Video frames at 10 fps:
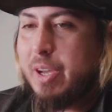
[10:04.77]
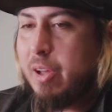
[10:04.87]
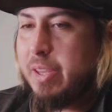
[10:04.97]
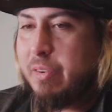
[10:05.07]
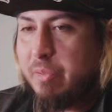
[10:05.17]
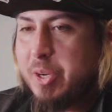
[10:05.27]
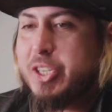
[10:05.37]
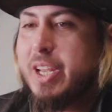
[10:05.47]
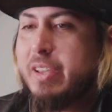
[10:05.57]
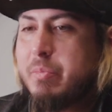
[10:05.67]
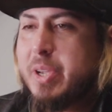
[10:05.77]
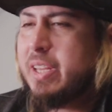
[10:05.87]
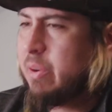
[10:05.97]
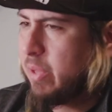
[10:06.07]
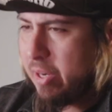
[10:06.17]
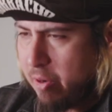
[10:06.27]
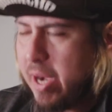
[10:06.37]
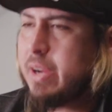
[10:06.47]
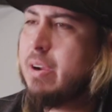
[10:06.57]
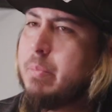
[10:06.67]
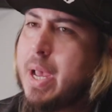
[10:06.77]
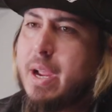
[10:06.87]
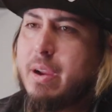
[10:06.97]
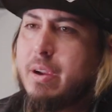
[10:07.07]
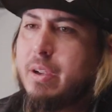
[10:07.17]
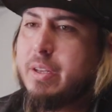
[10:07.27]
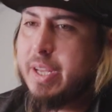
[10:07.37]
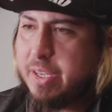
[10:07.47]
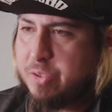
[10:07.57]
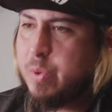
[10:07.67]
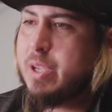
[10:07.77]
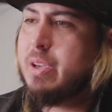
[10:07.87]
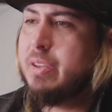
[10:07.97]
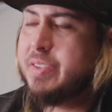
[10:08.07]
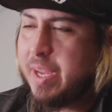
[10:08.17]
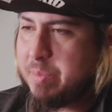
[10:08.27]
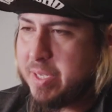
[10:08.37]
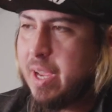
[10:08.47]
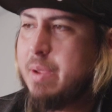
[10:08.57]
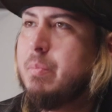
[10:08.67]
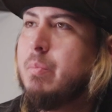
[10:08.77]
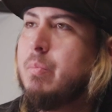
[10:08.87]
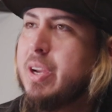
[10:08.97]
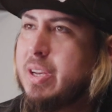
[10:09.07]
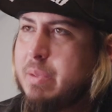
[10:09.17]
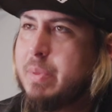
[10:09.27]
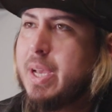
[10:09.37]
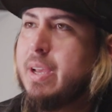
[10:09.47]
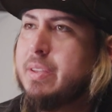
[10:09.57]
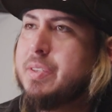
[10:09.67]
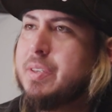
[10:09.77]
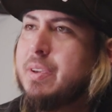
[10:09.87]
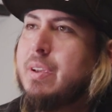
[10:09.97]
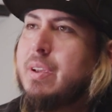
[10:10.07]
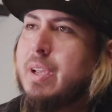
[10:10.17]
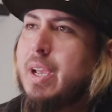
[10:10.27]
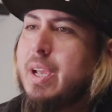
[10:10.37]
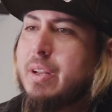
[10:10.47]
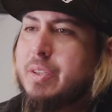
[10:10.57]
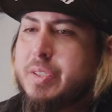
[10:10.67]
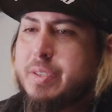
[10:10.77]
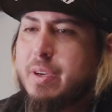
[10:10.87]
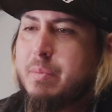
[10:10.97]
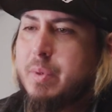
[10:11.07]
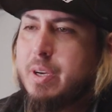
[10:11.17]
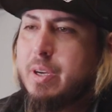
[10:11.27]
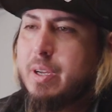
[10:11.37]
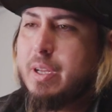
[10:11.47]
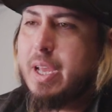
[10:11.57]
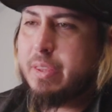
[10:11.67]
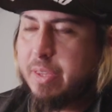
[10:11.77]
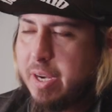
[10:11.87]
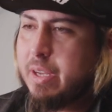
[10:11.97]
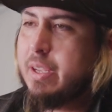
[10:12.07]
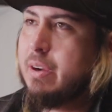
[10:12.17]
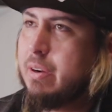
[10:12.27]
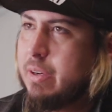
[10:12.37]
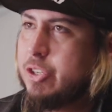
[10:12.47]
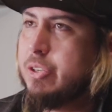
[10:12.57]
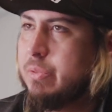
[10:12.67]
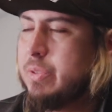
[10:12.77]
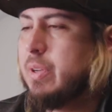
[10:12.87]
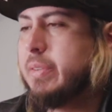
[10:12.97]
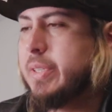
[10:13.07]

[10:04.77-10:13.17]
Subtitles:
all the information they'd given me, and they were like, all right, come back next week, same time, bring knee pads and some athletic gear and shoes. And